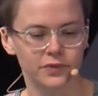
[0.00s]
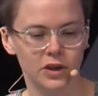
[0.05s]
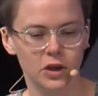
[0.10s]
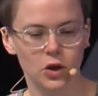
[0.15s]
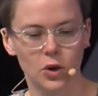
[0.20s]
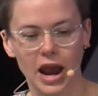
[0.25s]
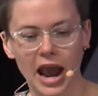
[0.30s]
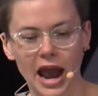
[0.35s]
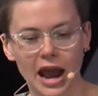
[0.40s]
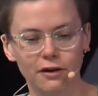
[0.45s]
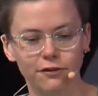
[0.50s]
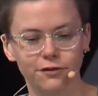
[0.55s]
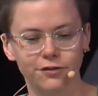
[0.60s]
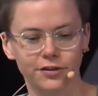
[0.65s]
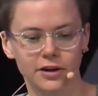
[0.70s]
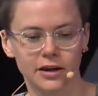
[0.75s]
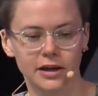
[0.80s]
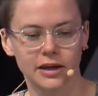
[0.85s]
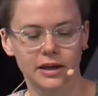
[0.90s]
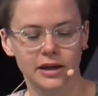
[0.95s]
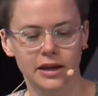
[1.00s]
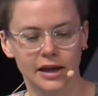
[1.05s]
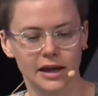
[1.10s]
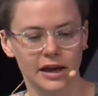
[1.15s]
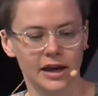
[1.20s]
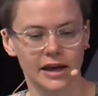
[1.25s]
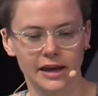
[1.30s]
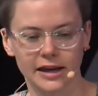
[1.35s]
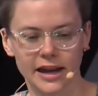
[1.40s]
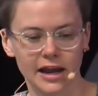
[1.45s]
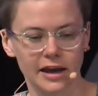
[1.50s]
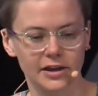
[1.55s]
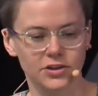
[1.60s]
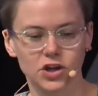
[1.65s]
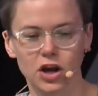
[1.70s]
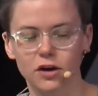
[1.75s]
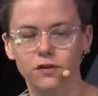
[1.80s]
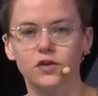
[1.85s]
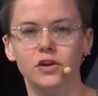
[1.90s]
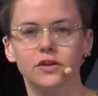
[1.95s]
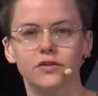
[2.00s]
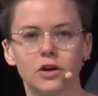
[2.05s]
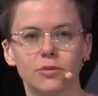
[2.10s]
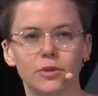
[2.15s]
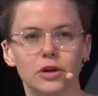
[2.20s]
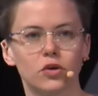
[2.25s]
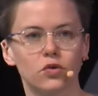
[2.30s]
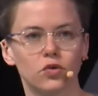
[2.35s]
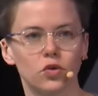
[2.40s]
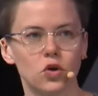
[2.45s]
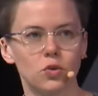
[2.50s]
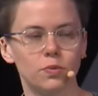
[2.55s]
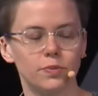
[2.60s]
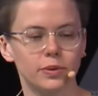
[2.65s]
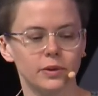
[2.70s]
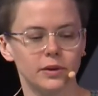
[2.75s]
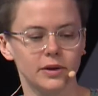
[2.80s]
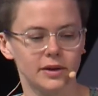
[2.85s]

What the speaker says: have a software development group,